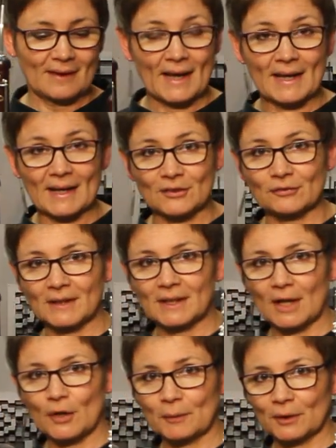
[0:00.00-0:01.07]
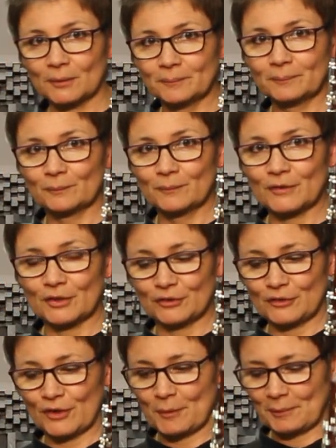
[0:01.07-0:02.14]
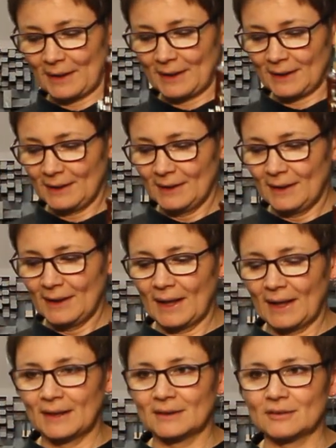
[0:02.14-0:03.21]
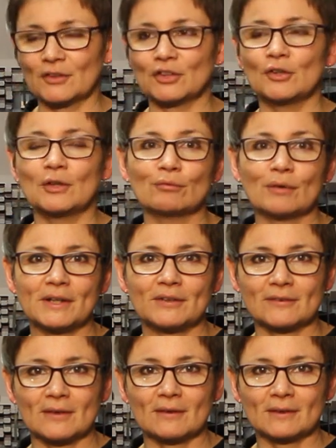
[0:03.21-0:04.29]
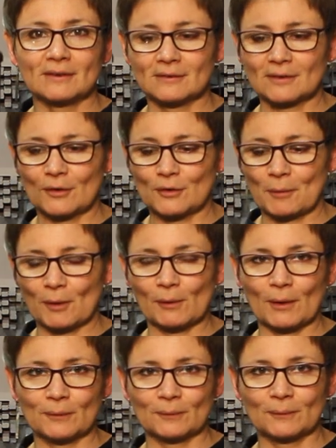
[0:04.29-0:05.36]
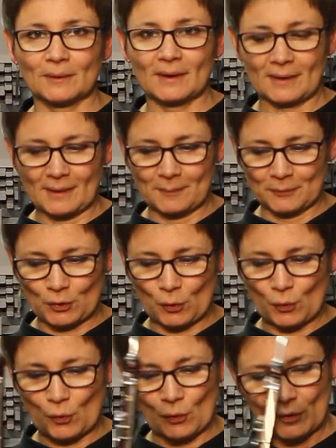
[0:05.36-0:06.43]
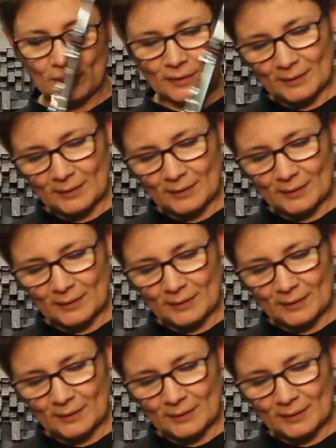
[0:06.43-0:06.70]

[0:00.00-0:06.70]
LXV oboe, such as I play, and the newly redesigned Cocobolo Cor.